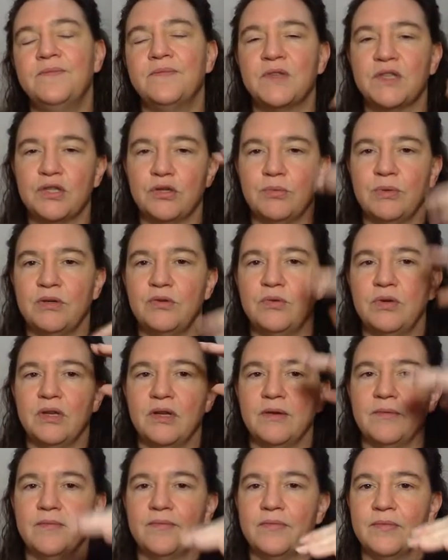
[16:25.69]
So we're
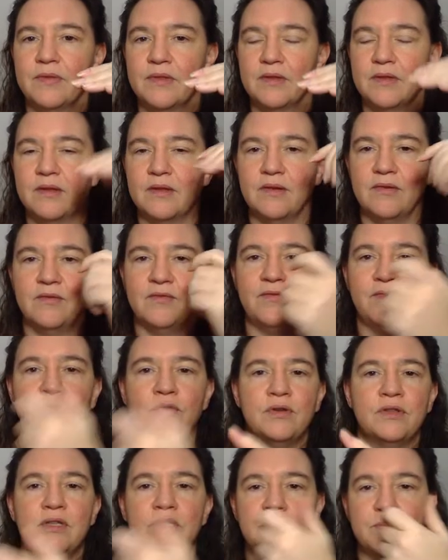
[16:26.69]
doing,
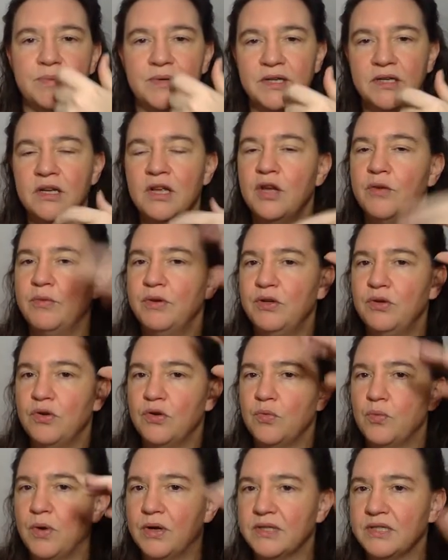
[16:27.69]
for the split, we're
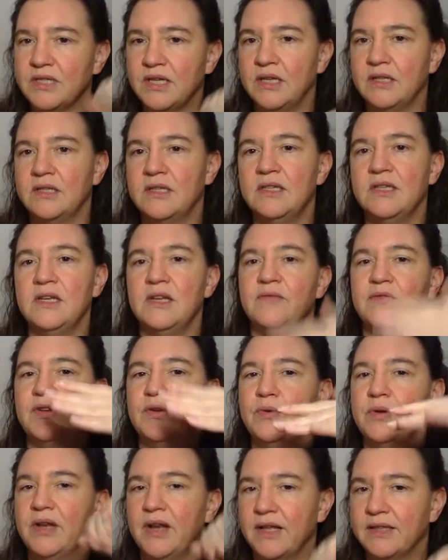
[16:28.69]
doing one set Z and we're
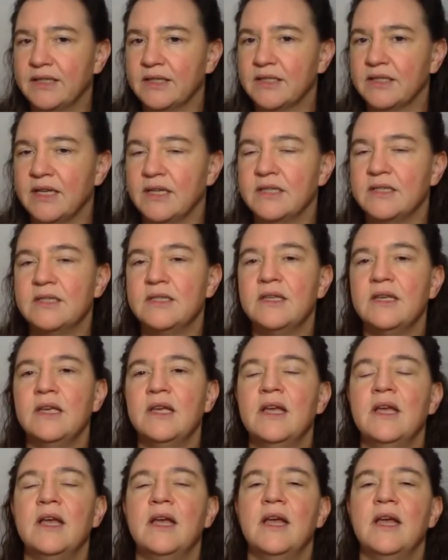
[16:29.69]
doing another set Z.